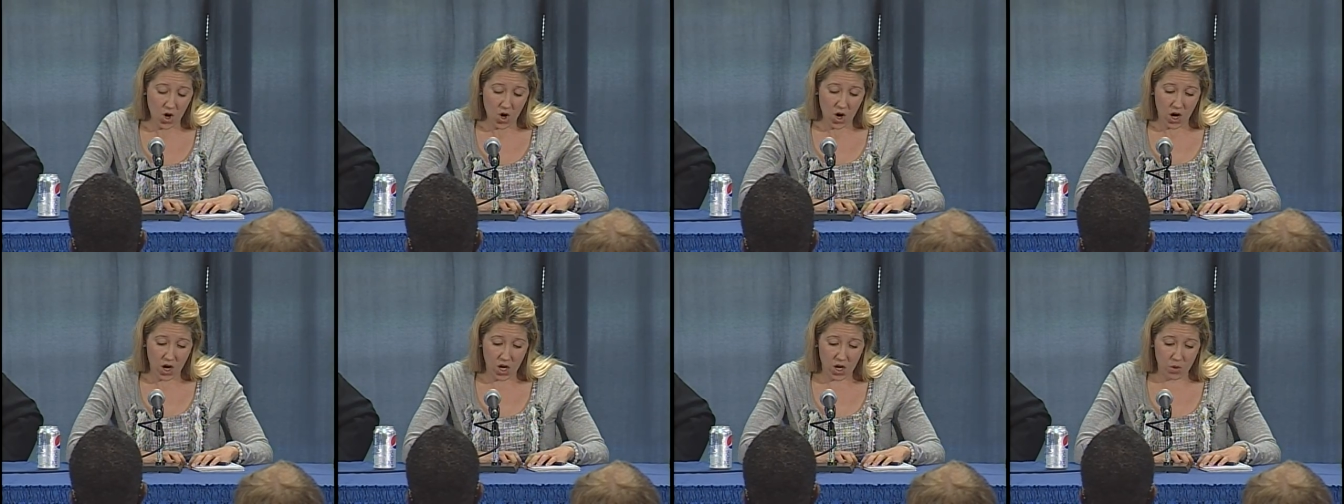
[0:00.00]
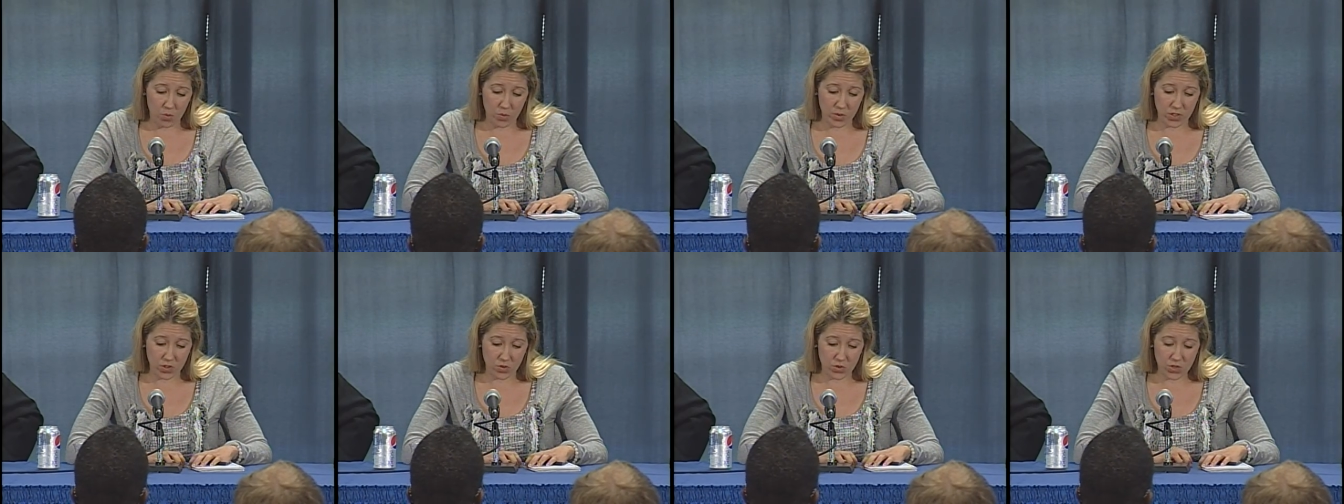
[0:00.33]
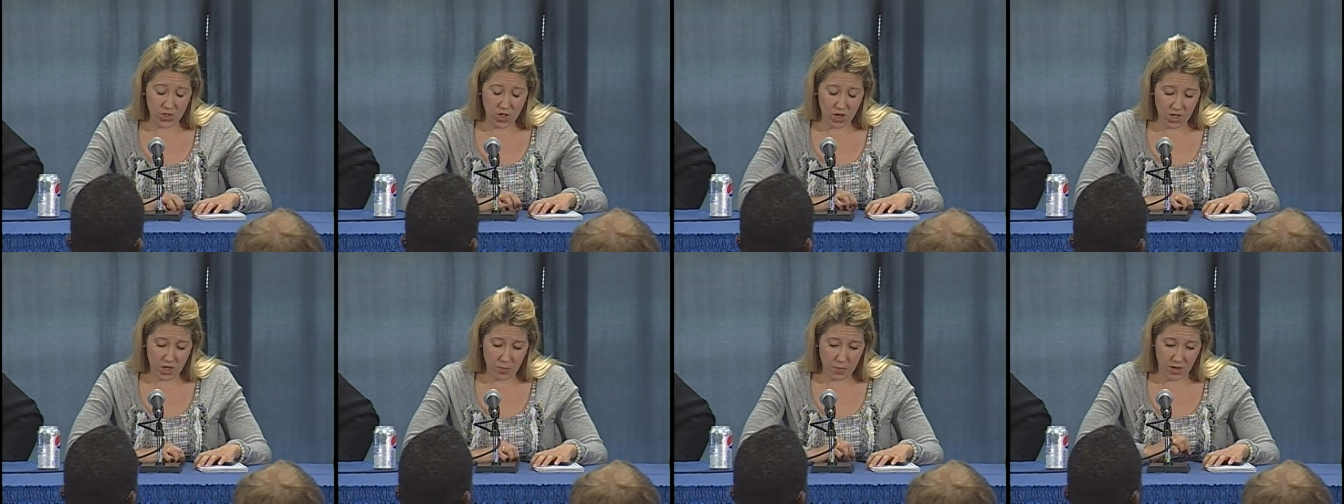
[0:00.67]
uh, when you
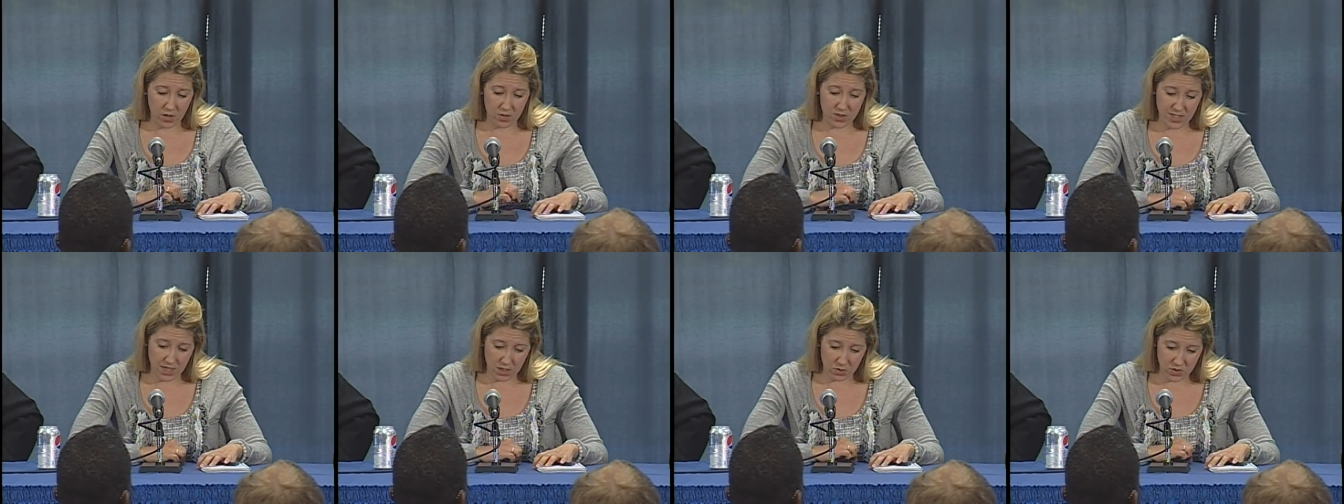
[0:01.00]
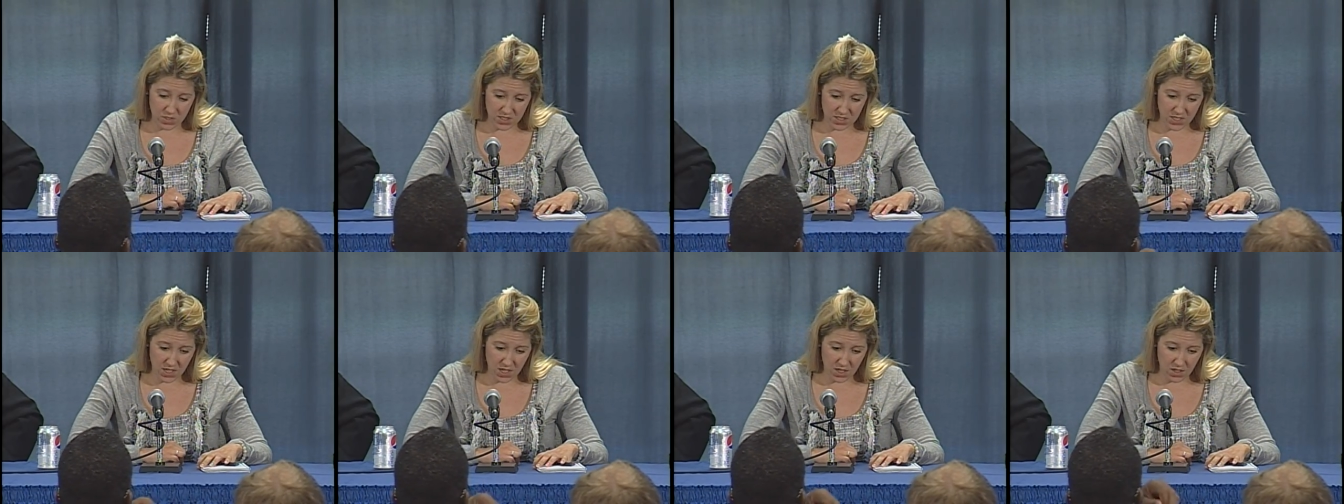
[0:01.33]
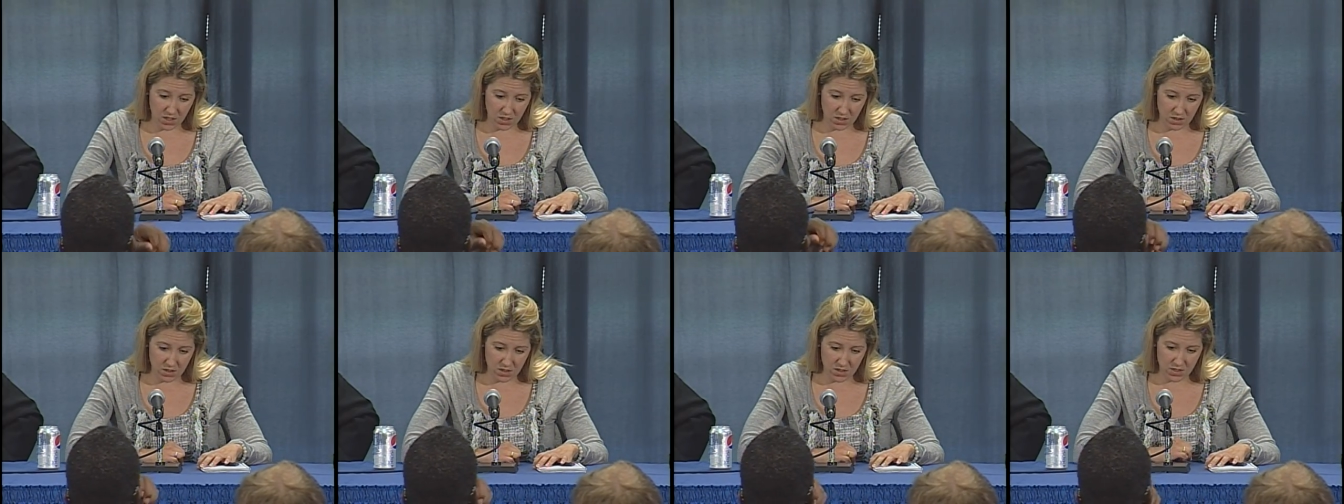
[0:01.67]
talk about
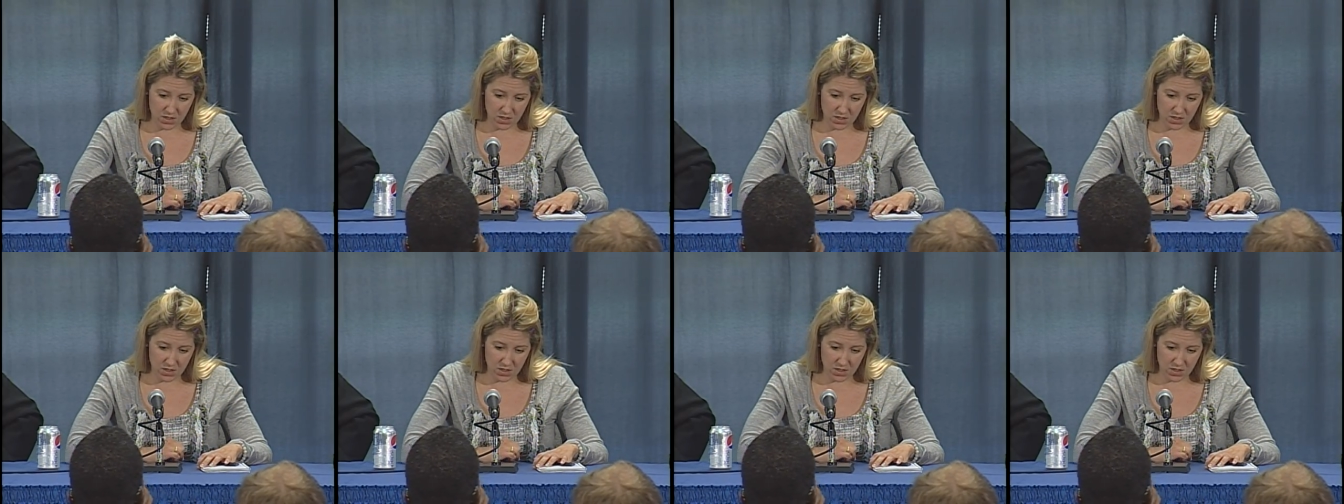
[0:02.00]
downstate